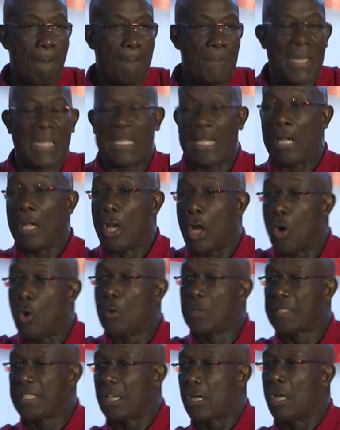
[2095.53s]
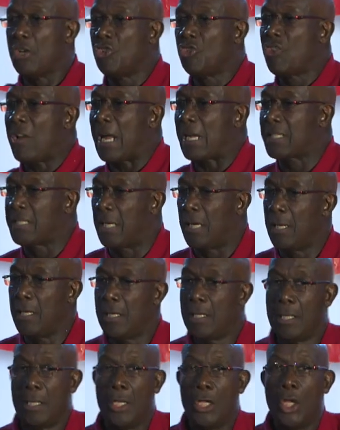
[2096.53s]
that allows the contractor
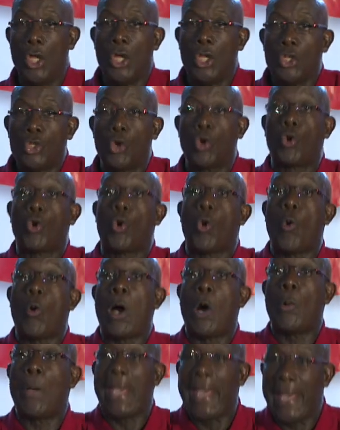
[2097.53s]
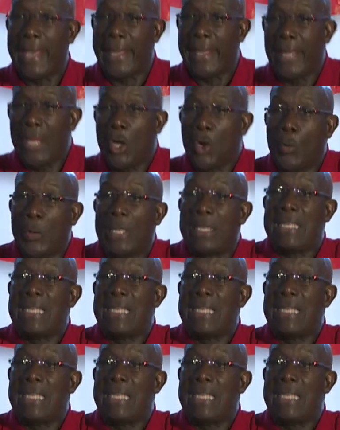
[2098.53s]
to go away with